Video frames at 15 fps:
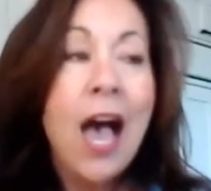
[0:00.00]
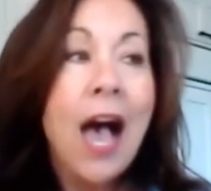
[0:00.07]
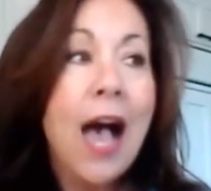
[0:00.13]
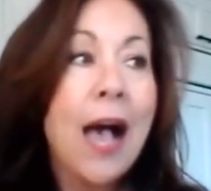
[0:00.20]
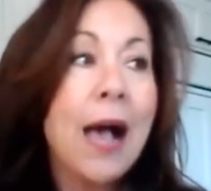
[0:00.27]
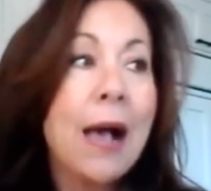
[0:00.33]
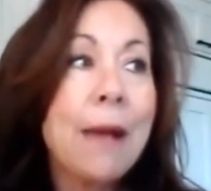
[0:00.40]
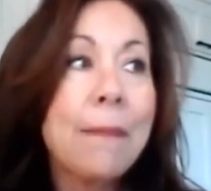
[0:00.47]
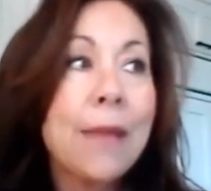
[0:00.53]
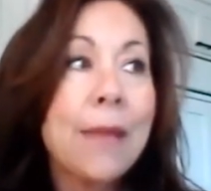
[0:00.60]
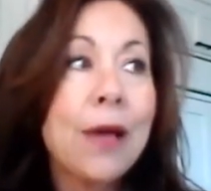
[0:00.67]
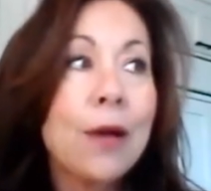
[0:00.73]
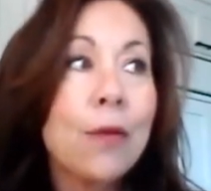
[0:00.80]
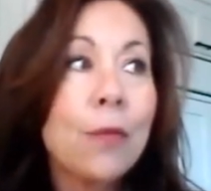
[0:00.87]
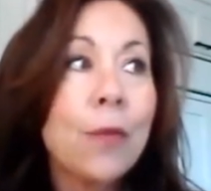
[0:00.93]
Um,
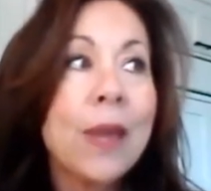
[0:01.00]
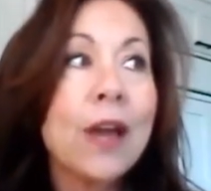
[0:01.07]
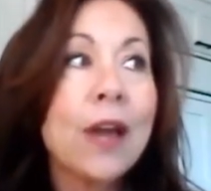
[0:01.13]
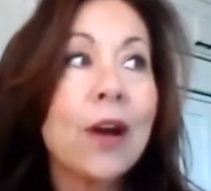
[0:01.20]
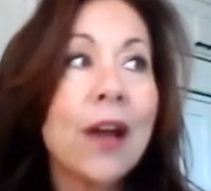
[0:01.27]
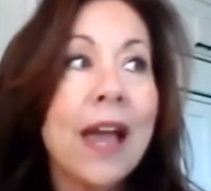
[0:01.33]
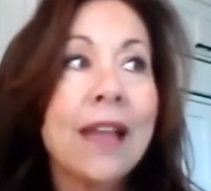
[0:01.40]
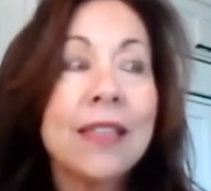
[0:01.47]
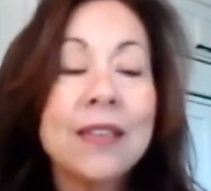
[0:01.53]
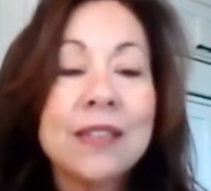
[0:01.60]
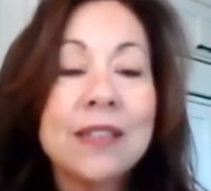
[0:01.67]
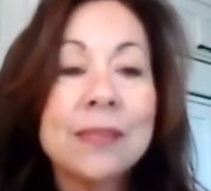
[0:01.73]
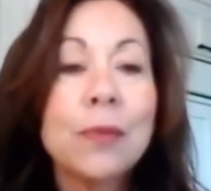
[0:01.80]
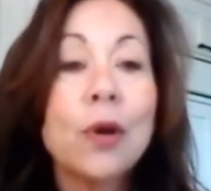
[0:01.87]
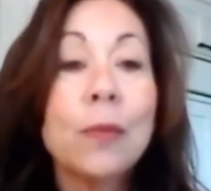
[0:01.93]
we are at
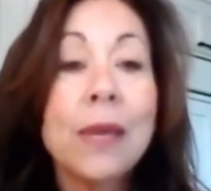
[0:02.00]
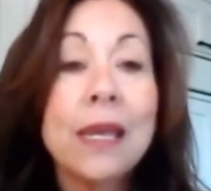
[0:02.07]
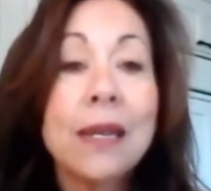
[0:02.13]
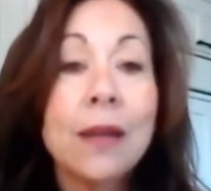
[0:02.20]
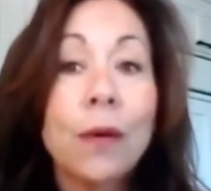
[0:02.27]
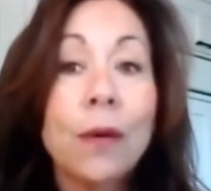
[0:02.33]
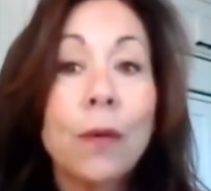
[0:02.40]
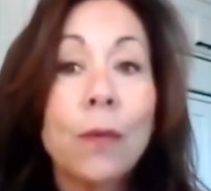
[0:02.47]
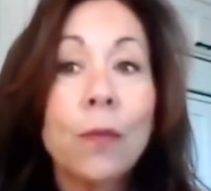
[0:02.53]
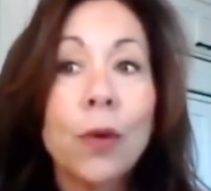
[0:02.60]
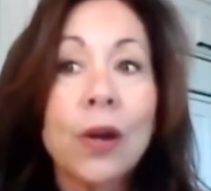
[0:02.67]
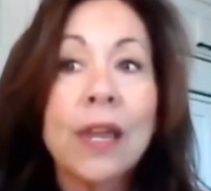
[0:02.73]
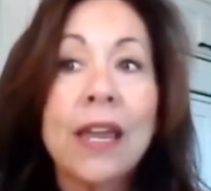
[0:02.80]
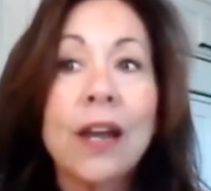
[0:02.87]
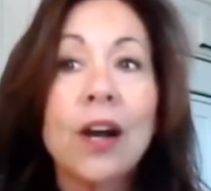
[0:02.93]
this moment
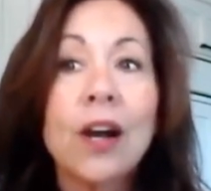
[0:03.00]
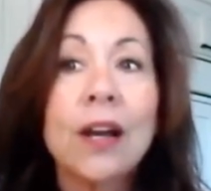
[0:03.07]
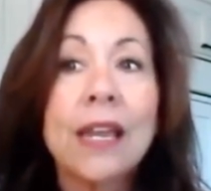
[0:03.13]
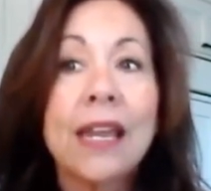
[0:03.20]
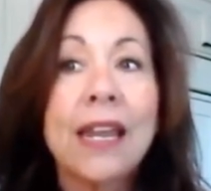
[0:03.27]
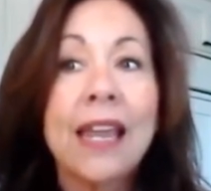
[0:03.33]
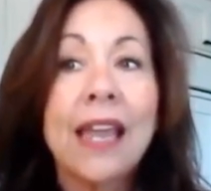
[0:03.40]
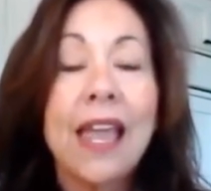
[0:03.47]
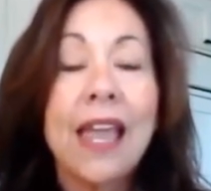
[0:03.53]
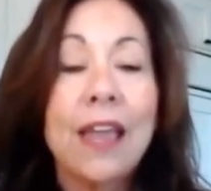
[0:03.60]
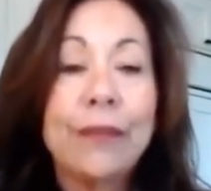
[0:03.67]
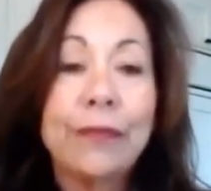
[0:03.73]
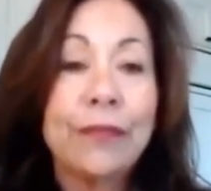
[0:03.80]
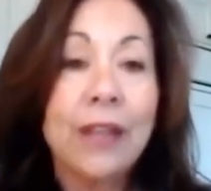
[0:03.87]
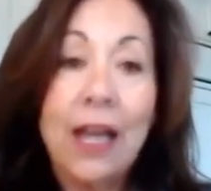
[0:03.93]
working on getting
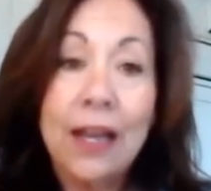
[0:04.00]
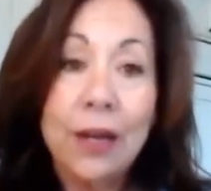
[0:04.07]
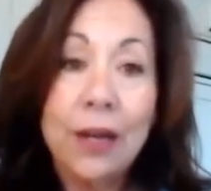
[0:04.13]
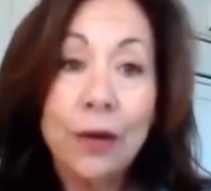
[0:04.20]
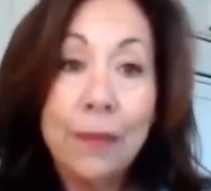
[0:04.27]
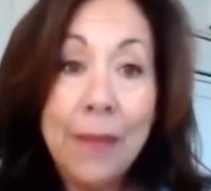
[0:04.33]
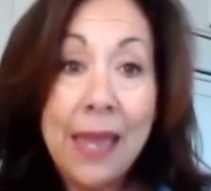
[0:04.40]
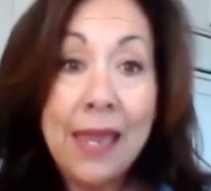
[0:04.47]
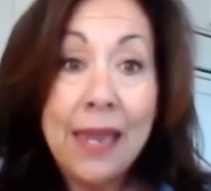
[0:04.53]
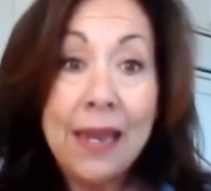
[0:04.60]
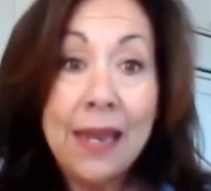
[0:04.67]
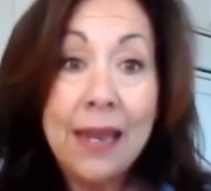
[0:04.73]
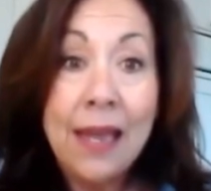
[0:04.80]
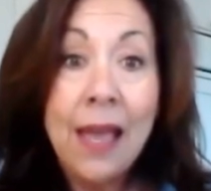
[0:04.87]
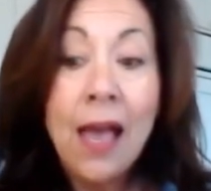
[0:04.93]
a flyer
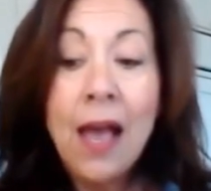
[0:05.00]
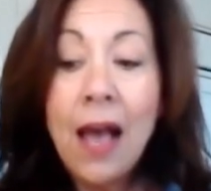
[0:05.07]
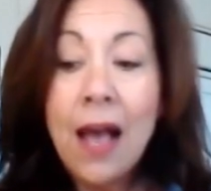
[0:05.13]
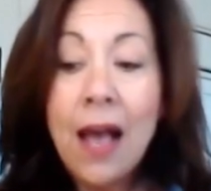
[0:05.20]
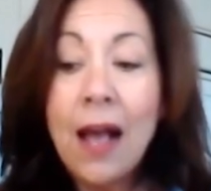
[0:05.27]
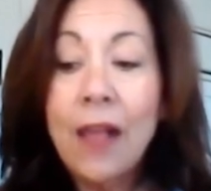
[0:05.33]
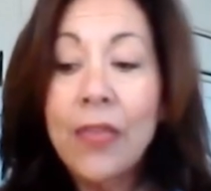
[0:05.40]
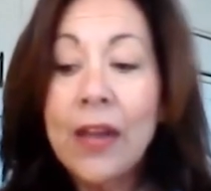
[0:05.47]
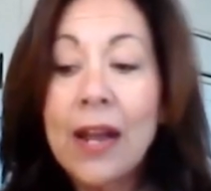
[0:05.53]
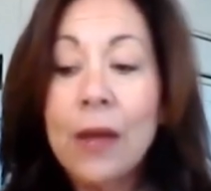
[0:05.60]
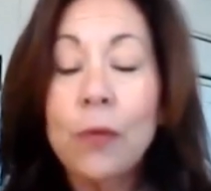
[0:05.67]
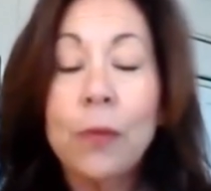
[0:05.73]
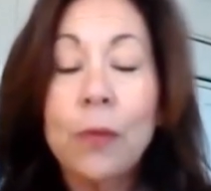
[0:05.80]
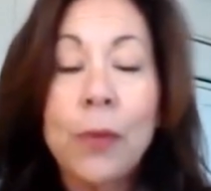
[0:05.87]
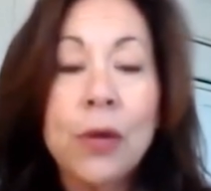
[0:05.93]
made uh, that
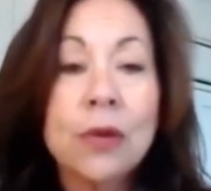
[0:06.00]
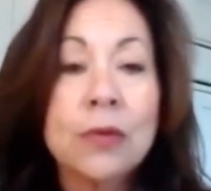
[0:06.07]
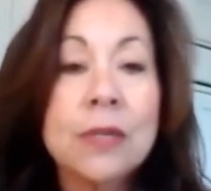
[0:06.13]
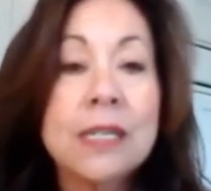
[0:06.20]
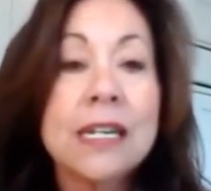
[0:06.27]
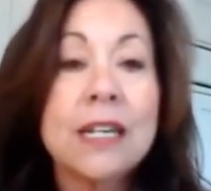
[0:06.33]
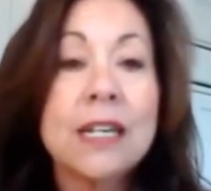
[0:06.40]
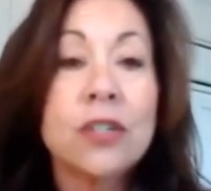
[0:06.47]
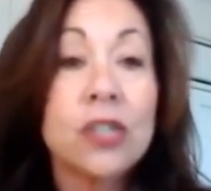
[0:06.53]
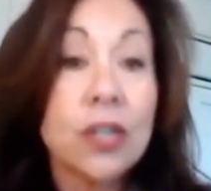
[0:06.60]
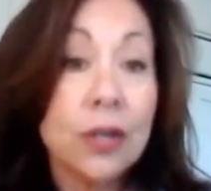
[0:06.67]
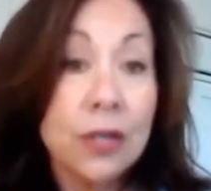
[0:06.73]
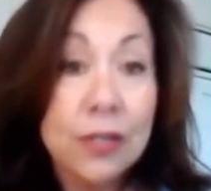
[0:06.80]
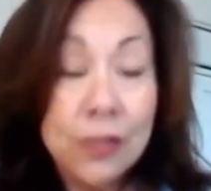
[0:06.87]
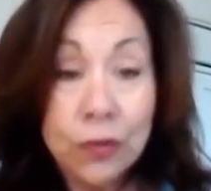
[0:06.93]
I will post and
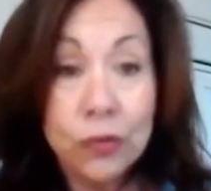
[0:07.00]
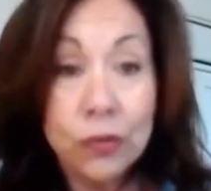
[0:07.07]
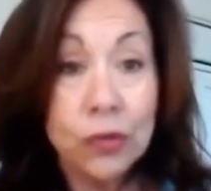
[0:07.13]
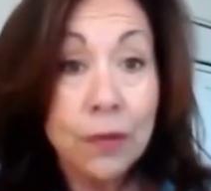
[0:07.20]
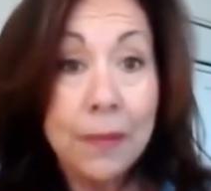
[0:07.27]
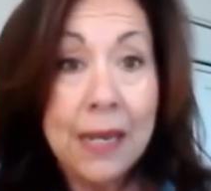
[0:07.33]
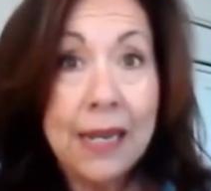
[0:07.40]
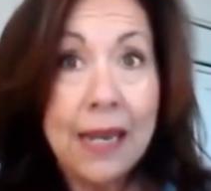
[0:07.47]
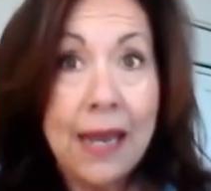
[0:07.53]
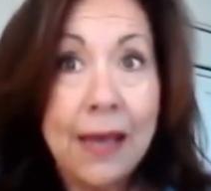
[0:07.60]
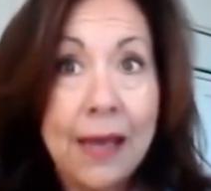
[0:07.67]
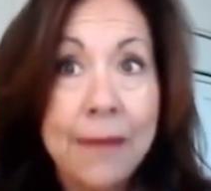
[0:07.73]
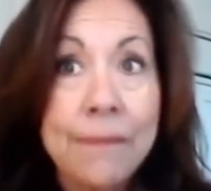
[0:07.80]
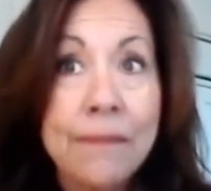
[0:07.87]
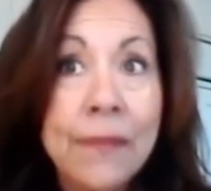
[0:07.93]
share on social
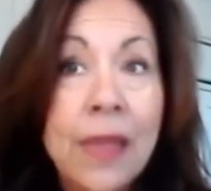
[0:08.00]
media.